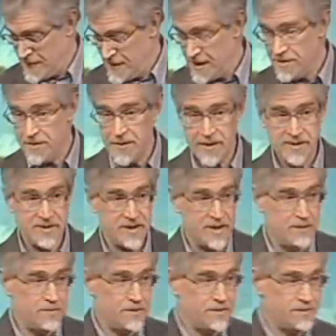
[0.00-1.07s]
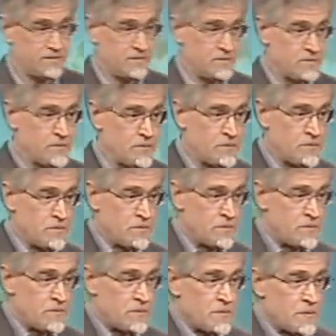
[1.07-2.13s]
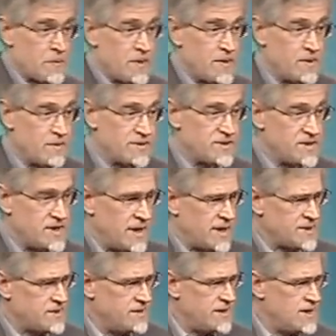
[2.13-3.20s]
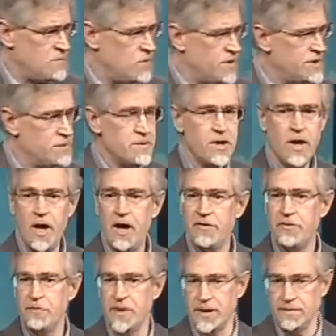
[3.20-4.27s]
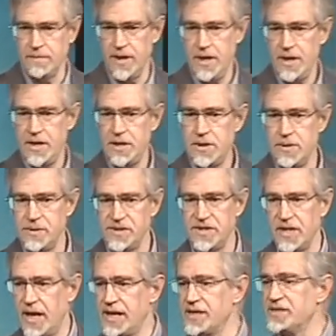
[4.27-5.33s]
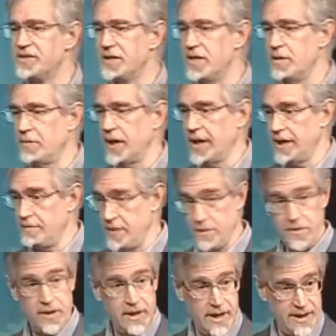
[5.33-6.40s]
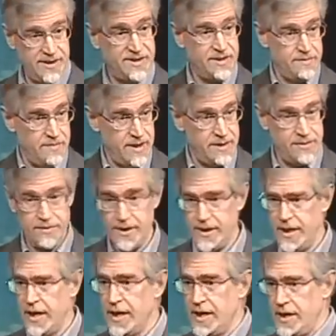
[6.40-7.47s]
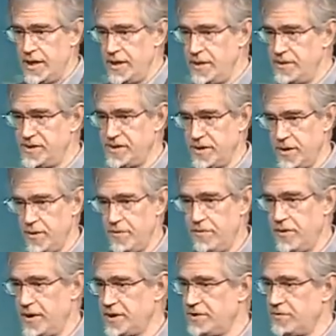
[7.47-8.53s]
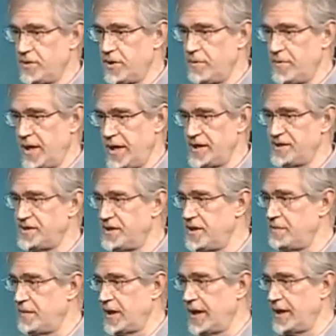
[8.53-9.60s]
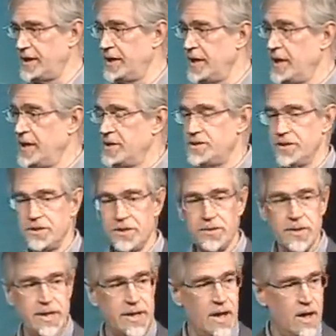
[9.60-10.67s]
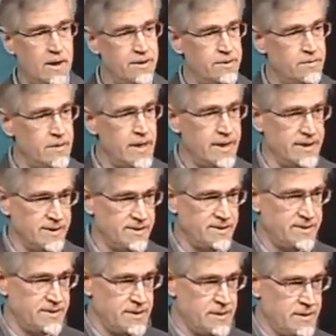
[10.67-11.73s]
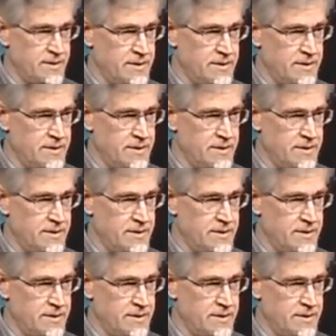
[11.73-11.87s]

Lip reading: Another example. There was a doctor named William Kaufman. He used niacinamide. Remember niacin B3? He used the no-flush form niacinamide to treat arthritis